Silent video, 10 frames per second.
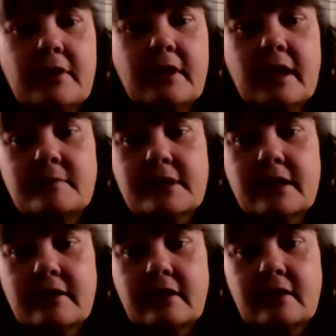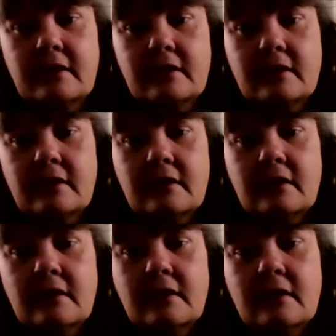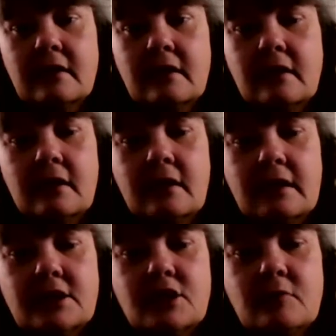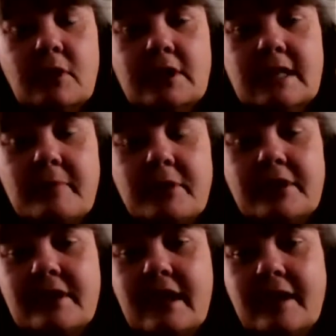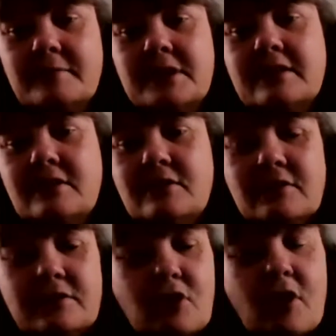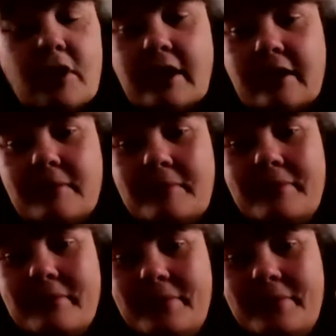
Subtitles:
in the names, I think. Unless you want to type in the names and do the drawing, Kim.